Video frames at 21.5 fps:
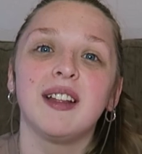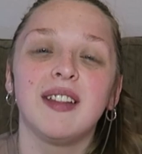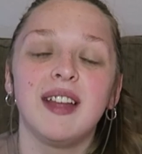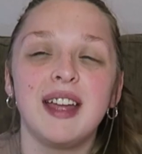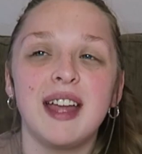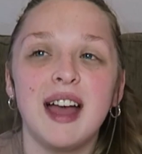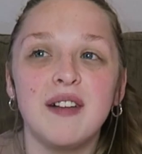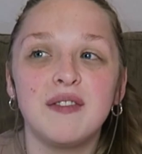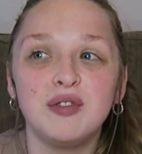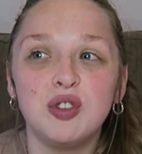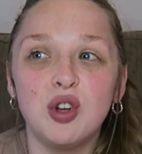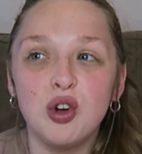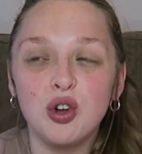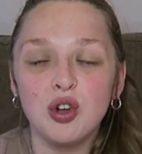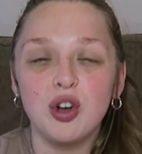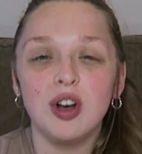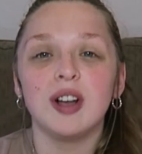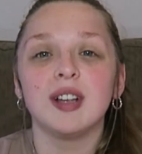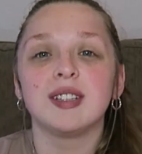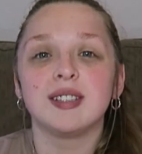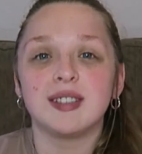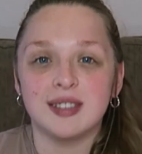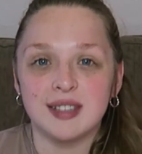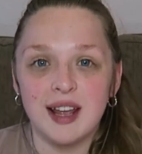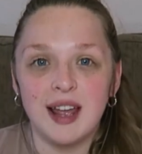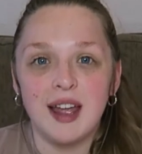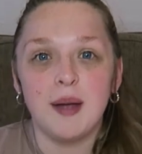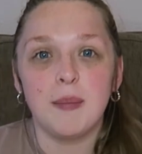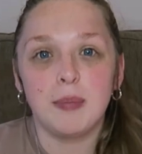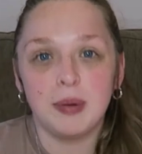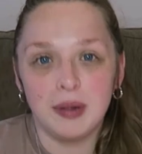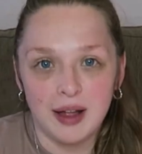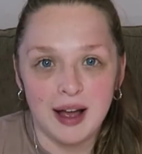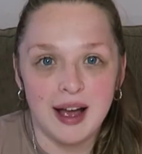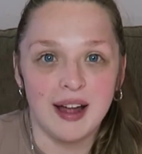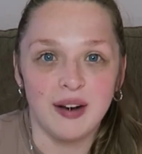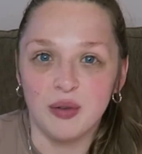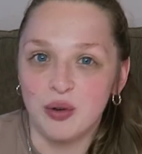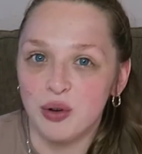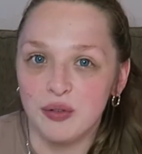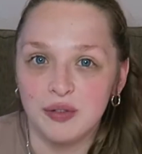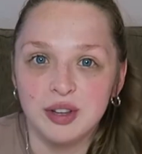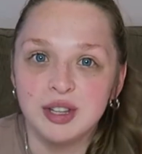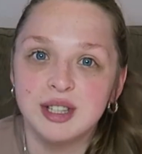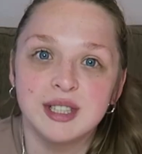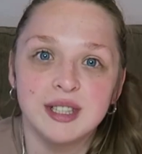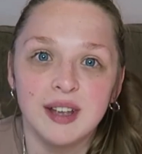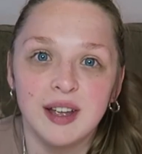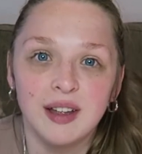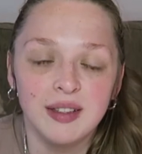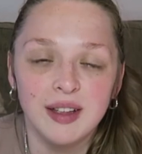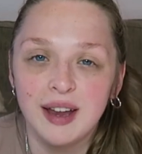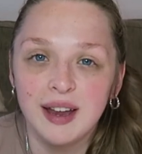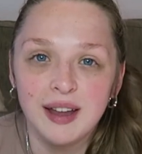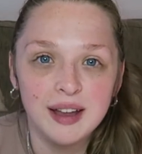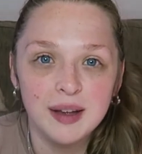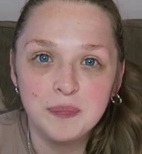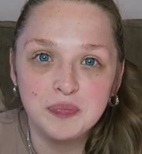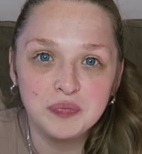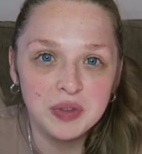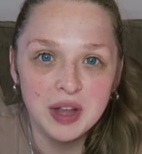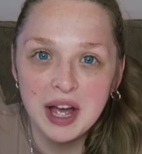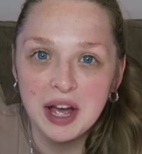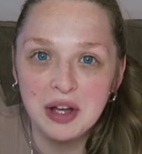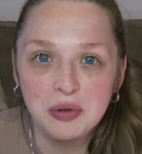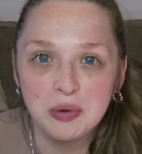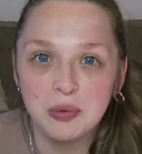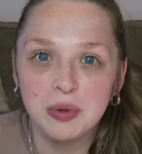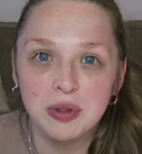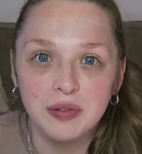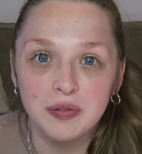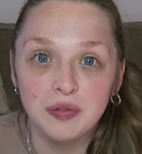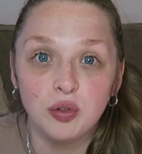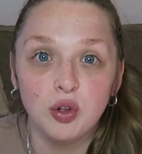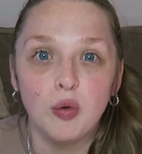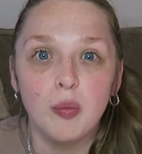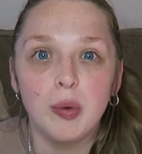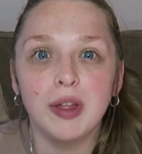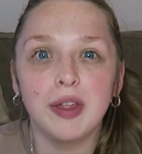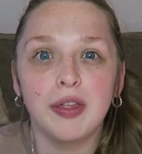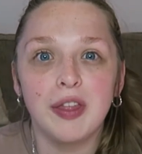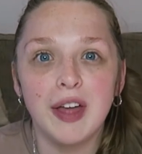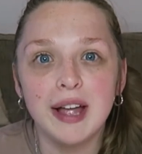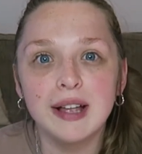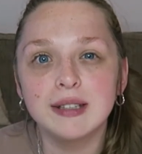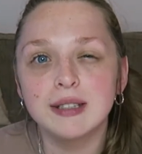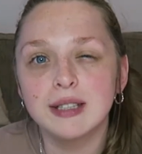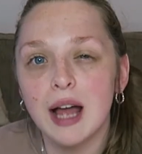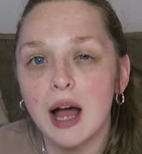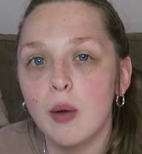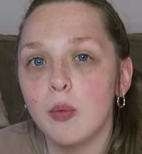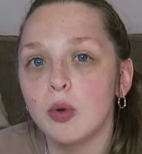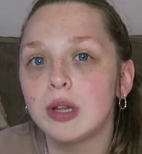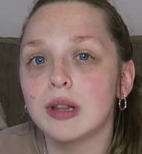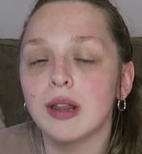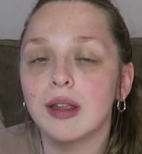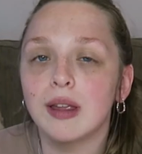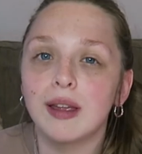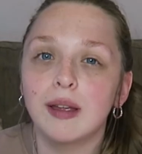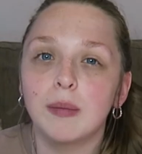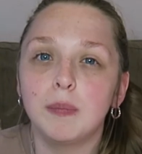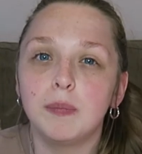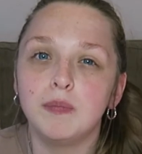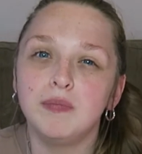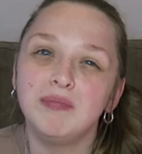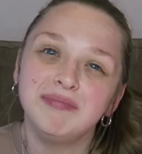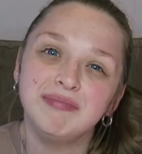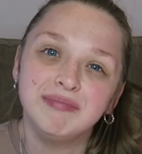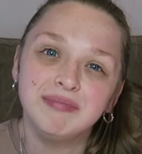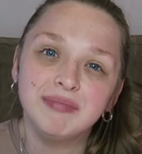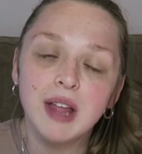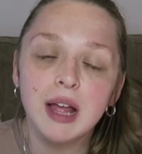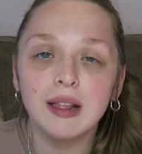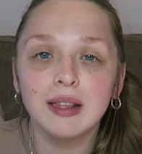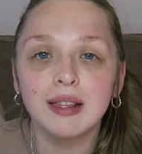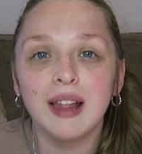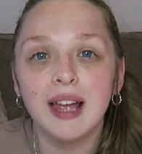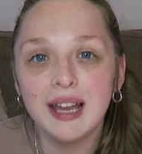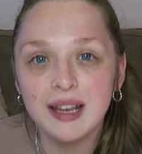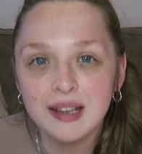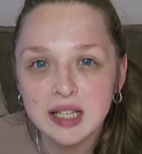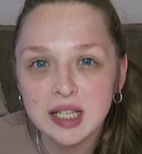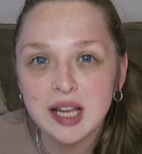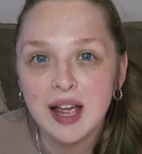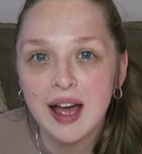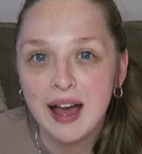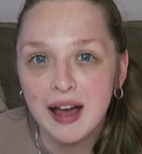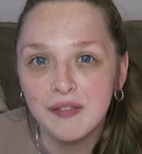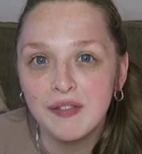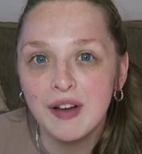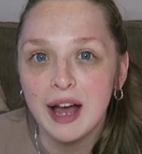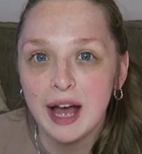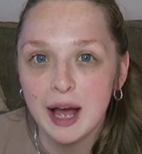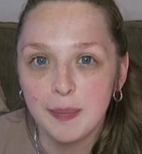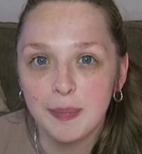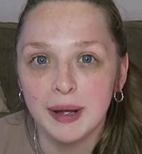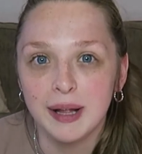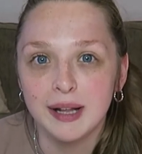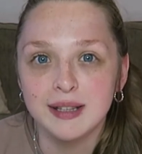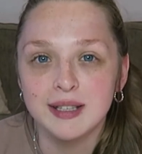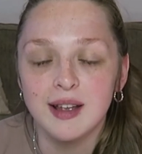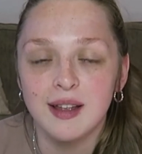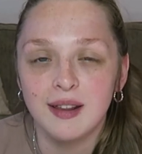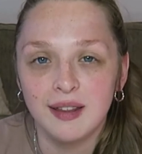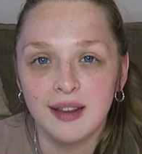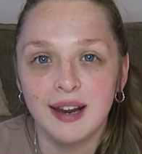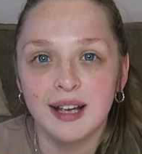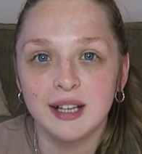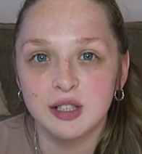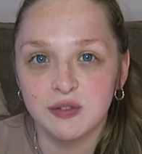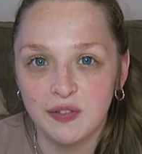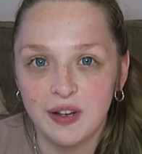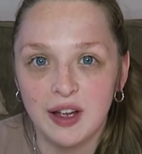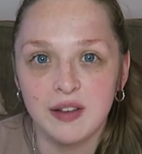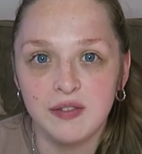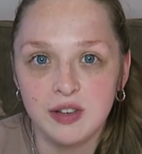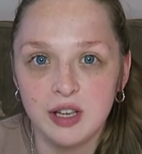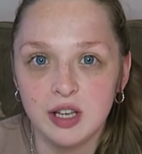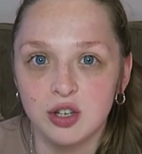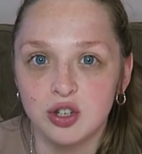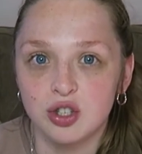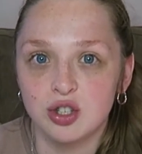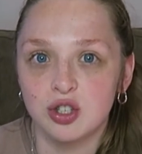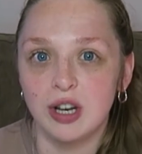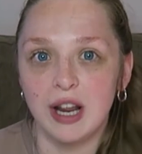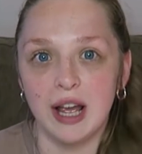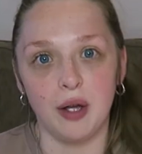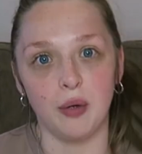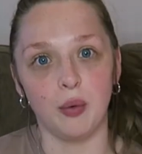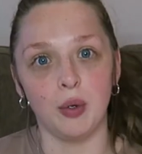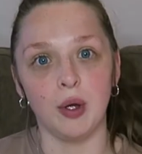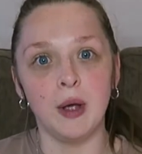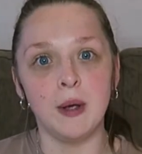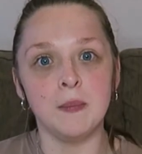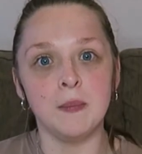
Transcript: Like, I've not got a set plan, obviously. Like, I go with the flow, but things I would like to have happened in the next 5 years. Now,